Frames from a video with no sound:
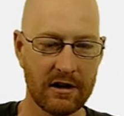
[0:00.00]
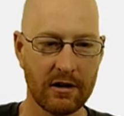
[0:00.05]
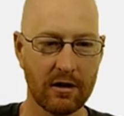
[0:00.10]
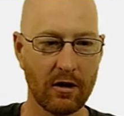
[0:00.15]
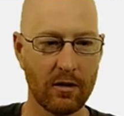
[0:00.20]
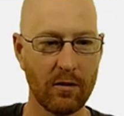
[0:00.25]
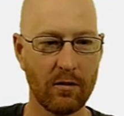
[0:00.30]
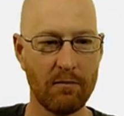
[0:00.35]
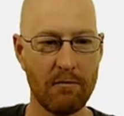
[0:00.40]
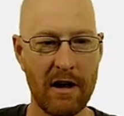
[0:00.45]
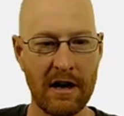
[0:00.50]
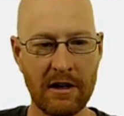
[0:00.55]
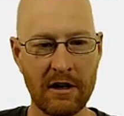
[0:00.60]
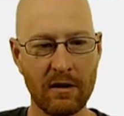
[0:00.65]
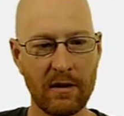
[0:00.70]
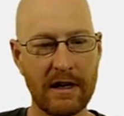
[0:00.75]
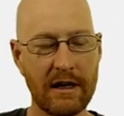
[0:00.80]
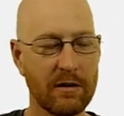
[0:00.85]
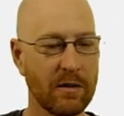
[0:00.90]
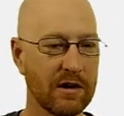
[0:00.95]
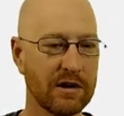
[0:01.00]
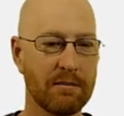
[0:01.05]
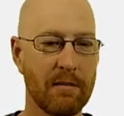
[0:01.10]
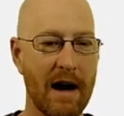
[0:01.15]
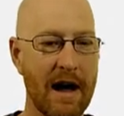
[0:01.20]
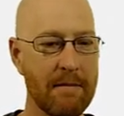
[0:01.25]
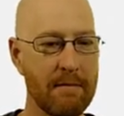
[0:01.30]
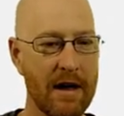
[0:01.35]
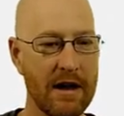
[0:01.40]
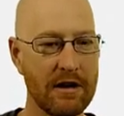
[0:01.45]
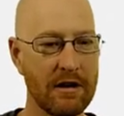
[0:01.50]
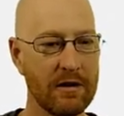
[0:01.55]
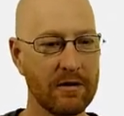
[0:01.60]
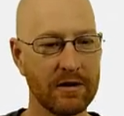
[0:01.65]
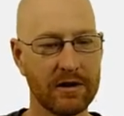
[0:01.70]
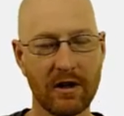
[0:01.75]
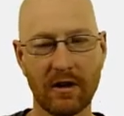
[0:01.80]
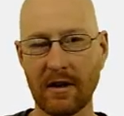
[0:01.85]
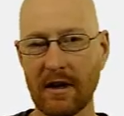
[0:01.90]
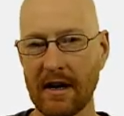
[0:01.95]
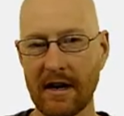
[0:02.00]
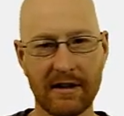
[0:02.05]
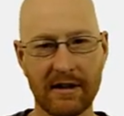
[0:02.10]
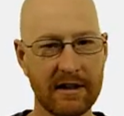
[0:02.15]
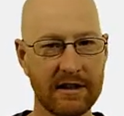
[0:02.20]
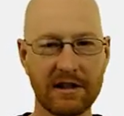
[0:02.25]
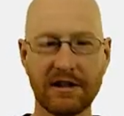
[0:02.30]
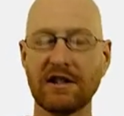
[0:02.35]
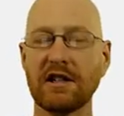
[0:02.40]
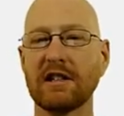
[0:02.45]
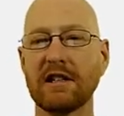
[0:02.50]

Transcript: So menu equals my menu. So this is